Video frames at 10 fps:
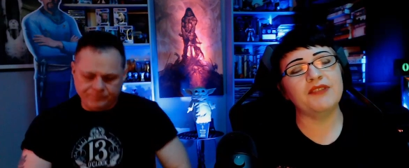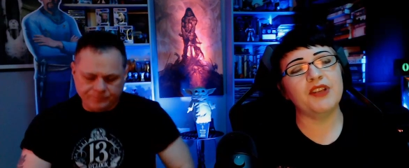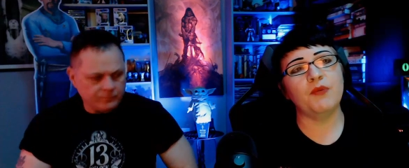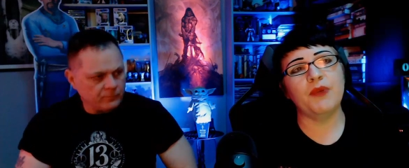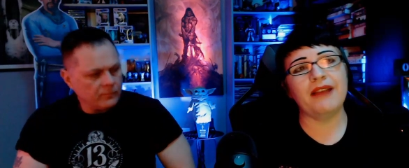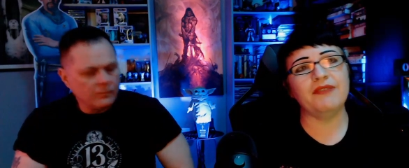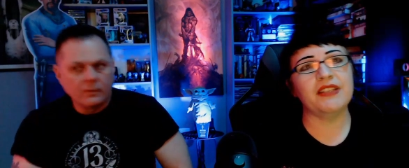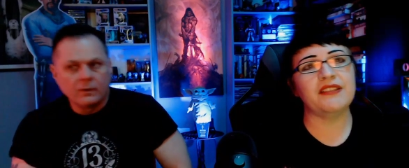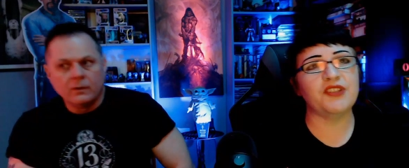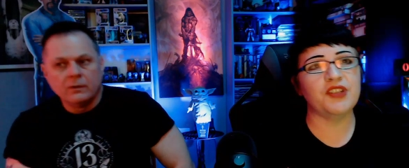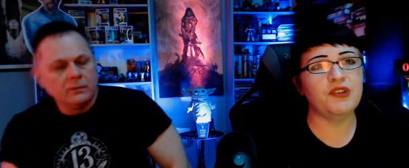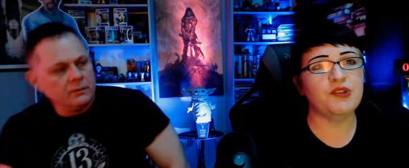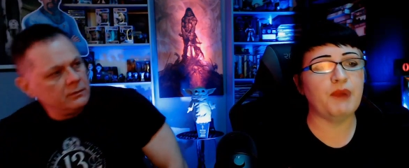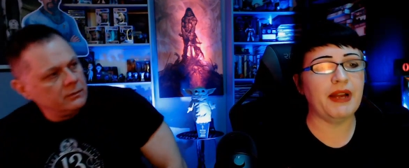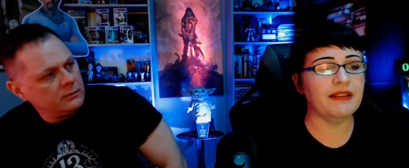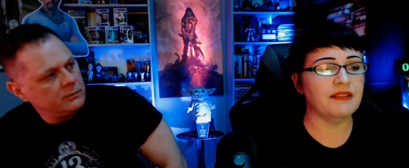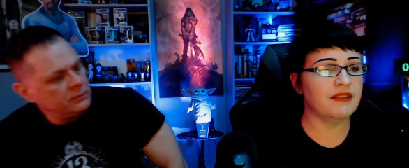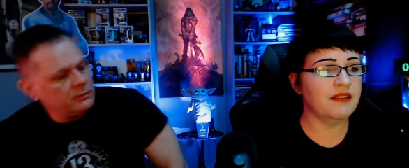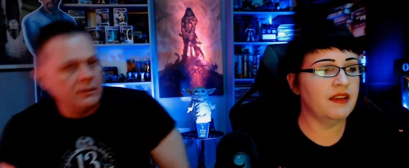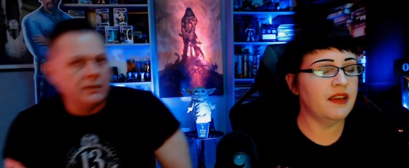Speaker 1: to go. We have like such a huge pile.
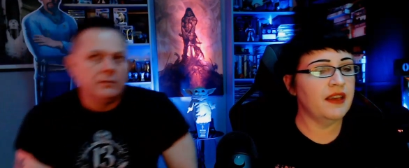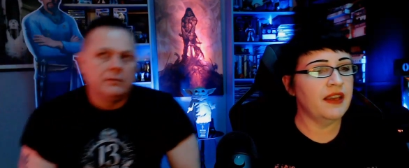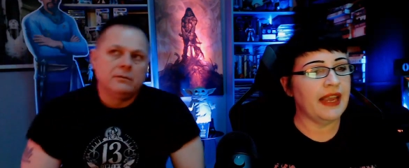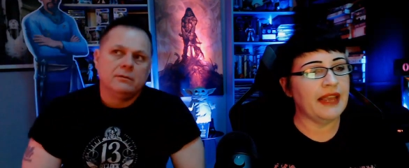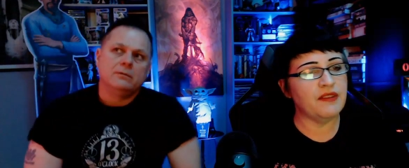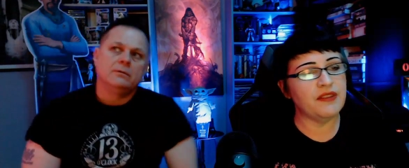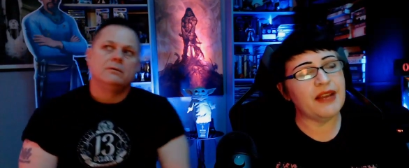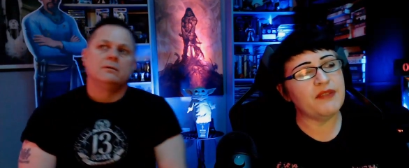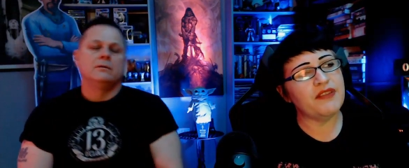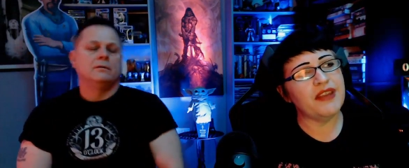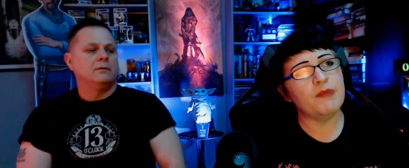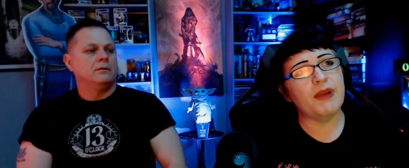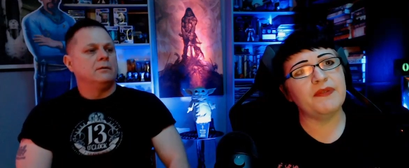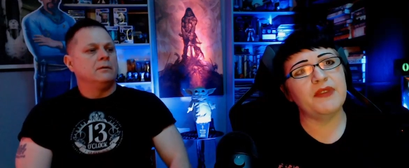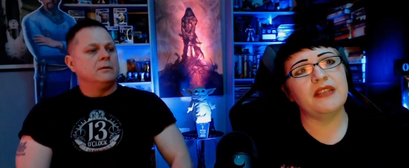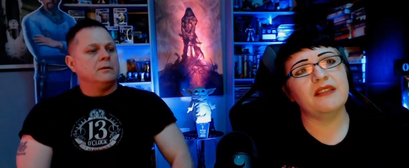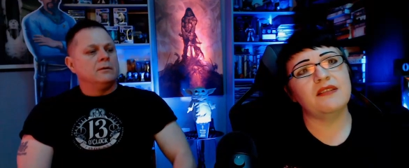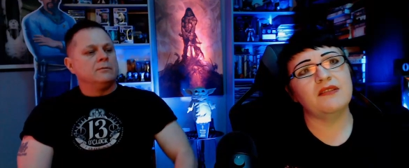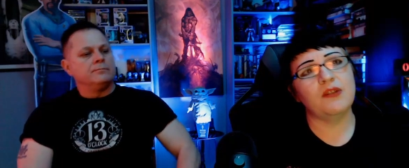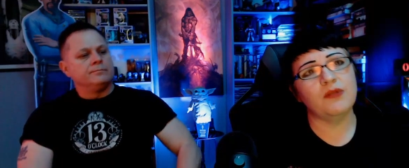Yeah. And th- now the thing about this,
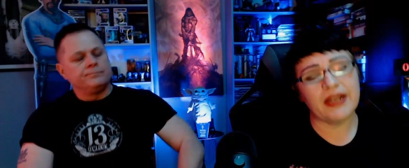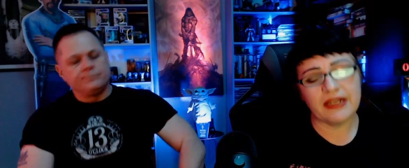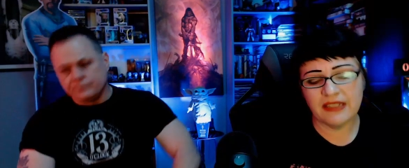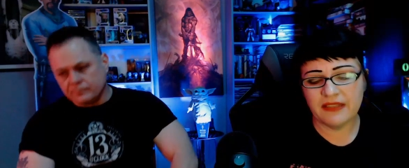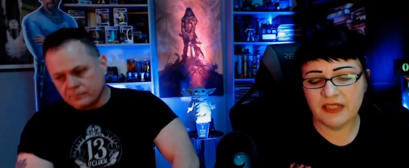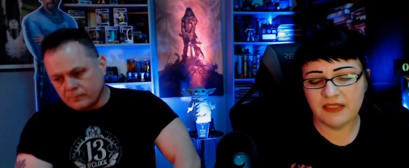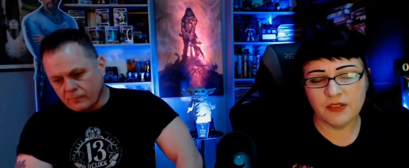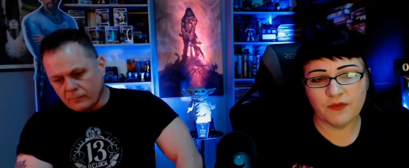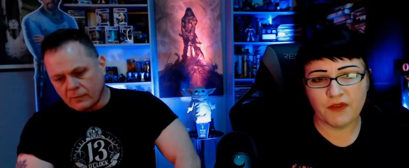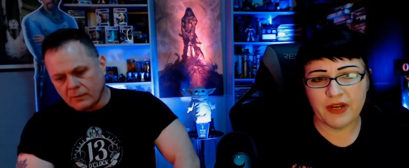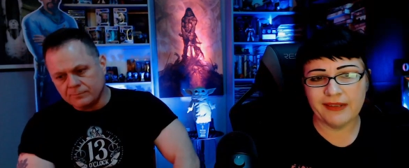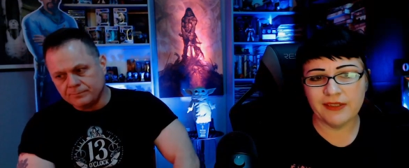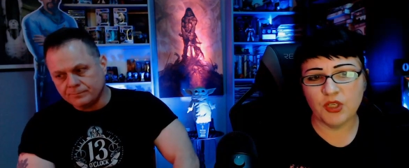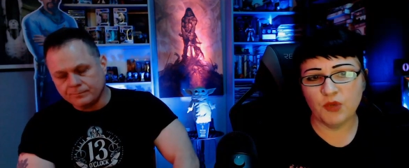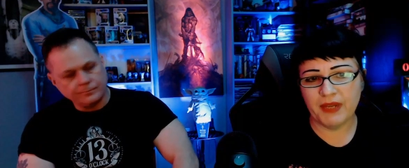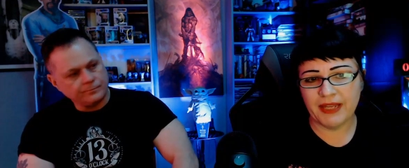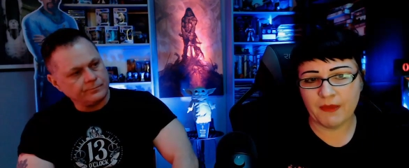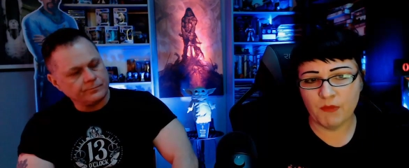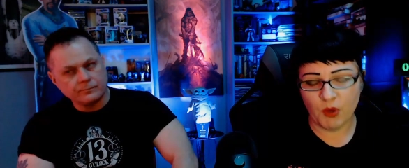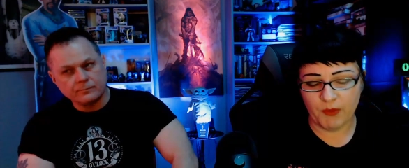so like I said, this is free on Tubi at the
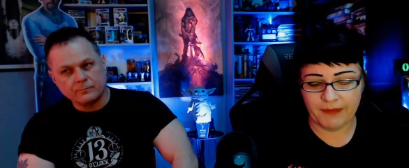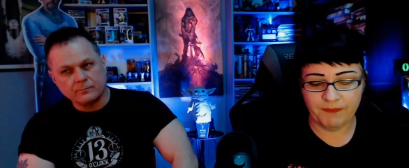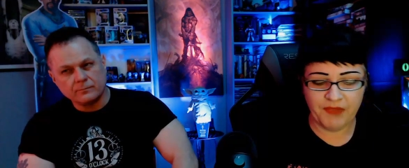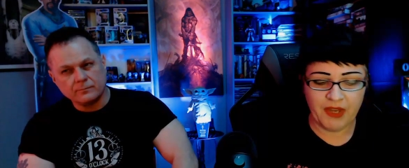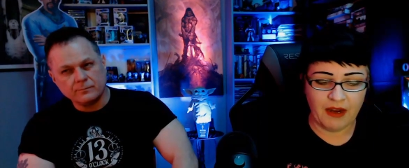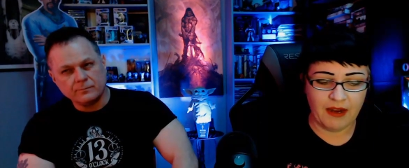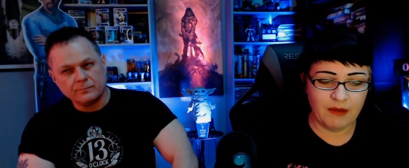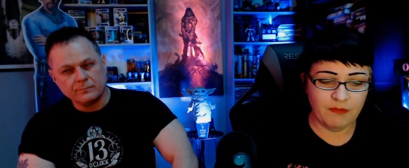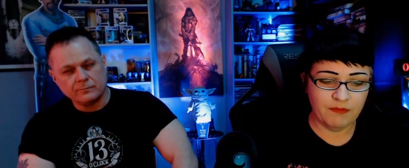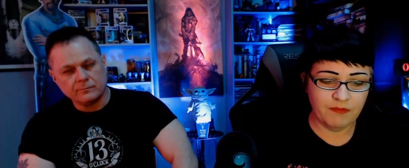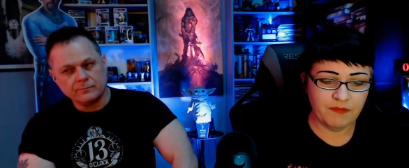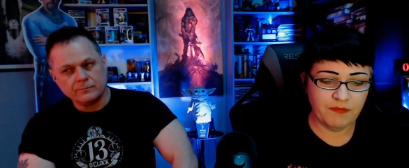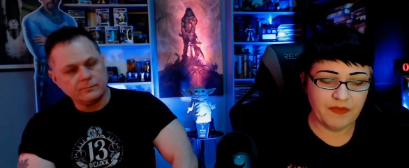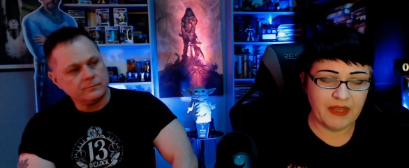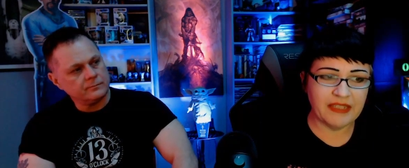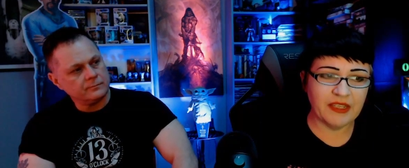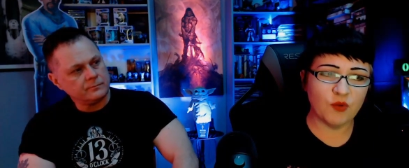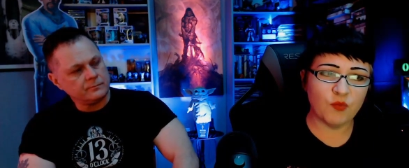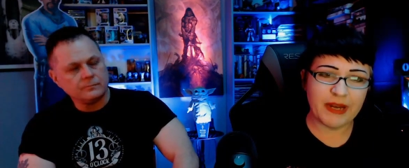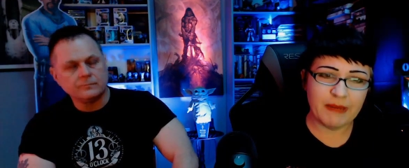moment. Um, they did a
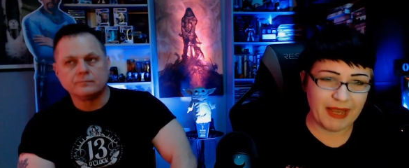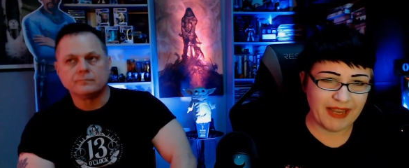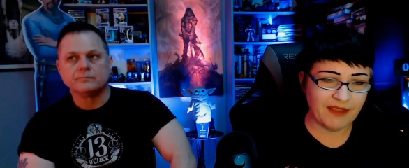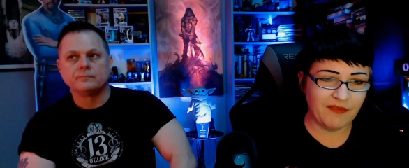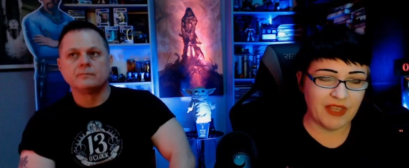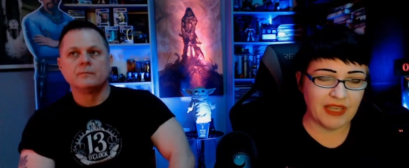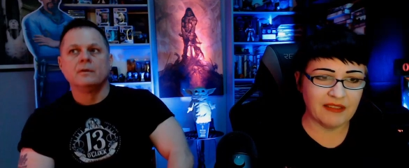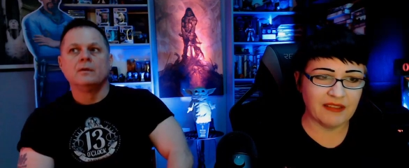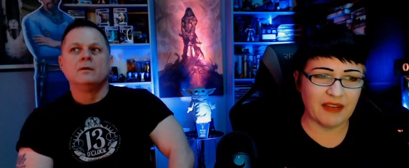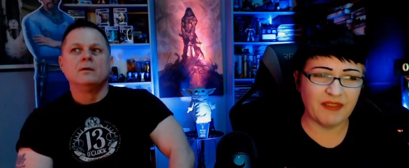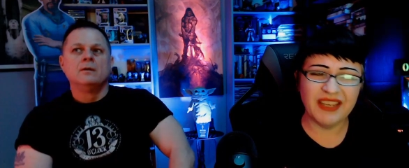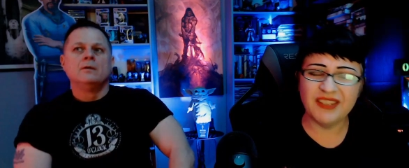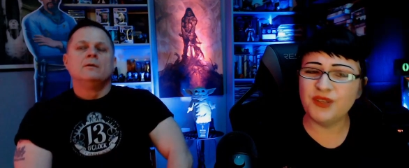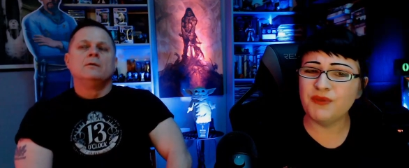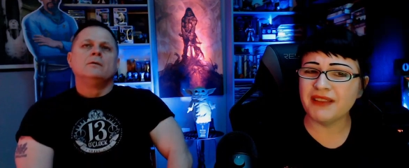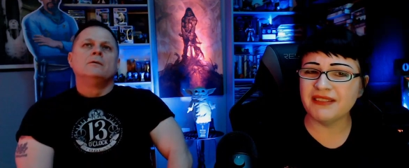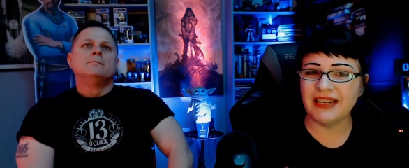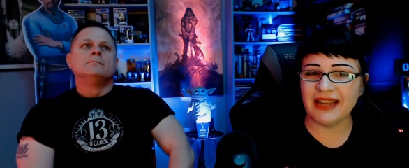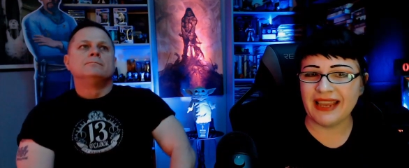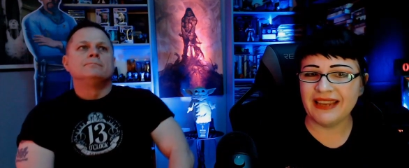remake of this, I think in
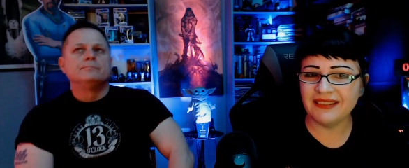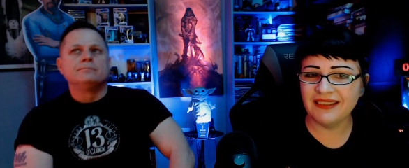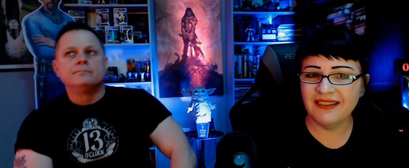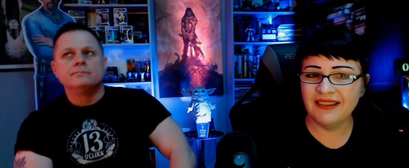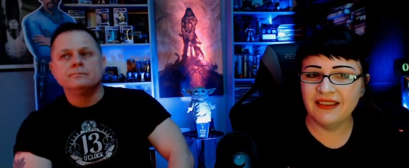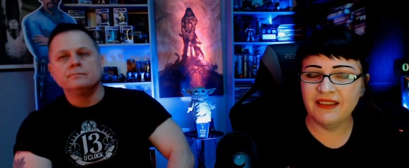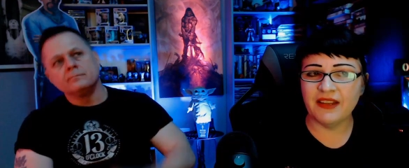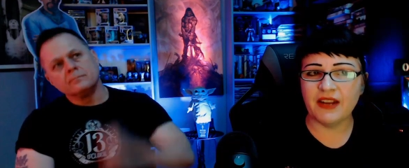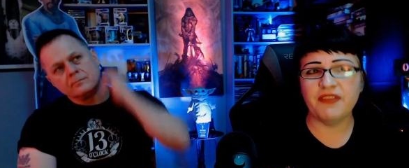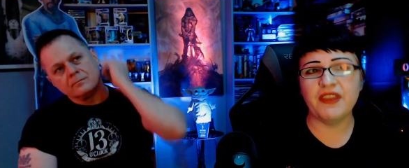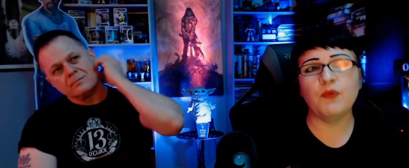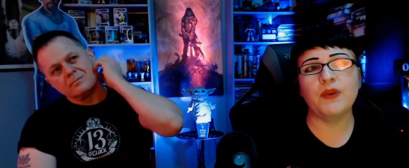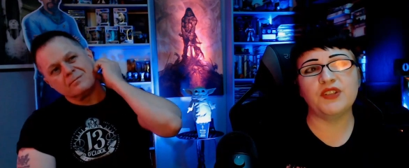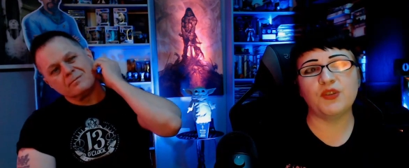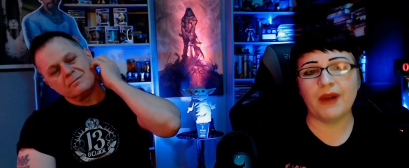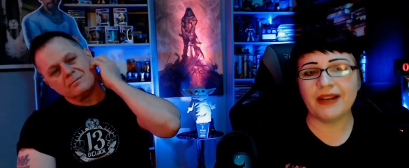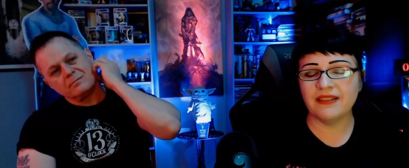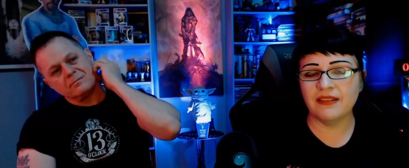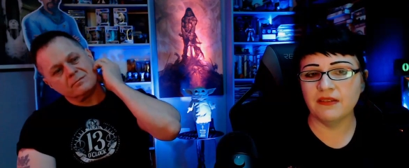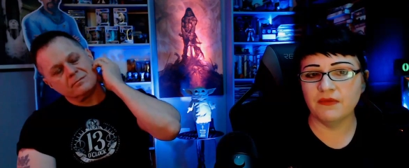2008, that I think went direct
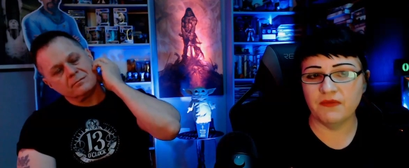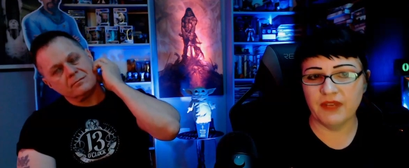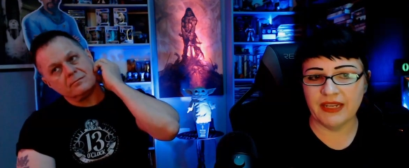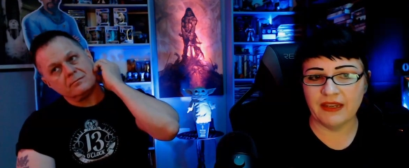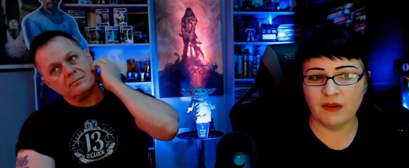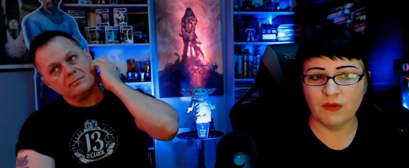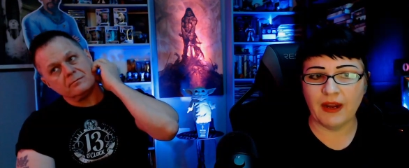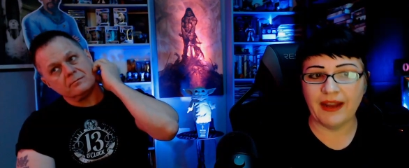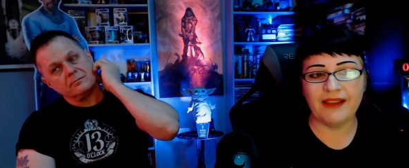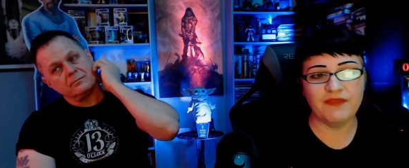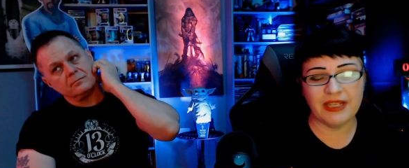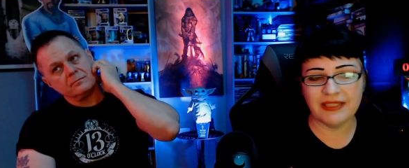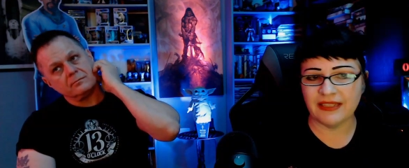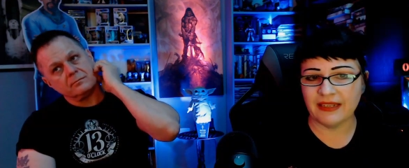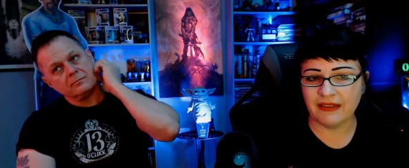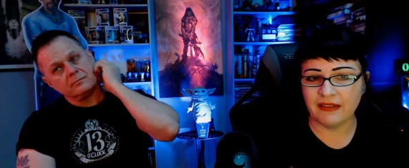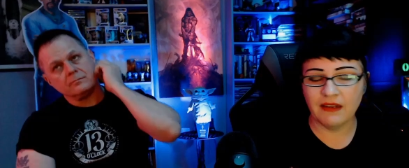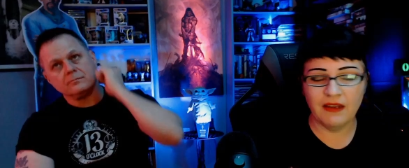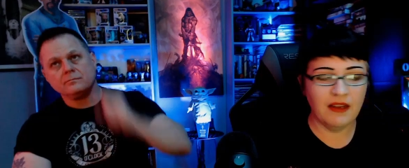to video. I have not seen it.